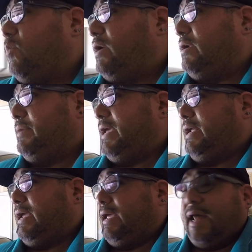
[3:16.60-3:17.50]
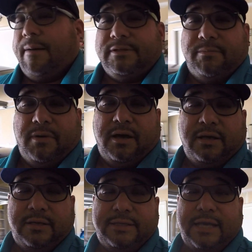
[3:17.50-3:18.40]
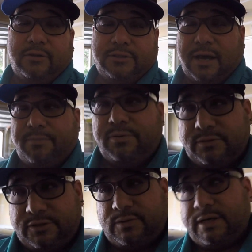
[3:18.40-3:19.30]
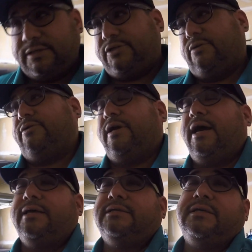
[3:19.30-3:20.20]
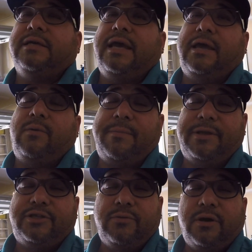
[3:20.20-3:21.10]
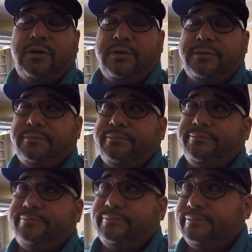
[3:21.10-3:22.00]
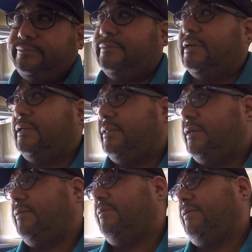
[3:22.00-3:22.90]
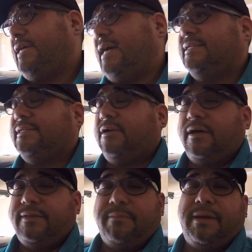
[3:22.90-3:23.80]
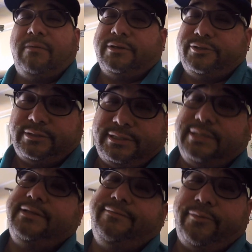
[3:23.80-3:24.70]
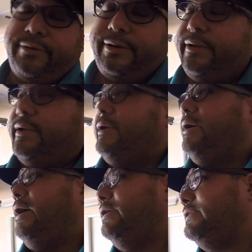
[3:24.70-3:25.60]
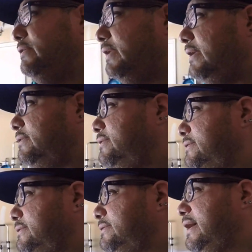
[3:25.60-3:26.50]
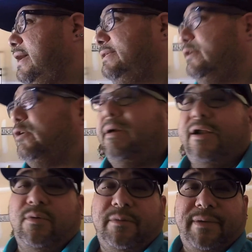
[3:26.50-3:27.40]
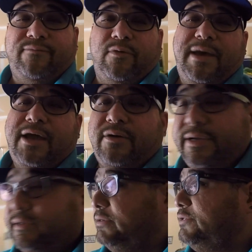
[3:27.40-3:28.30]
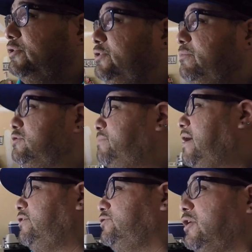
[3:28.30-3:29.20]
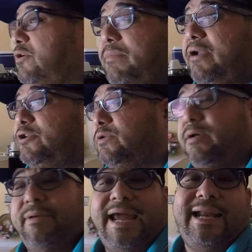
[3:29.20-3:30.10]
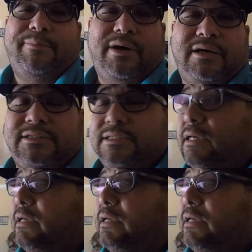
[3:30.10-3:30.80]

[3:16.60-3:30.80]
wound up getting an Optima yellow top, which is what I just showed you guys, and ran me 200, and taxes and all, I think I paid around $260 for it. Still not the ideal amount I want to pay for a battery, because usually most batteries, regular batteries, run about $80.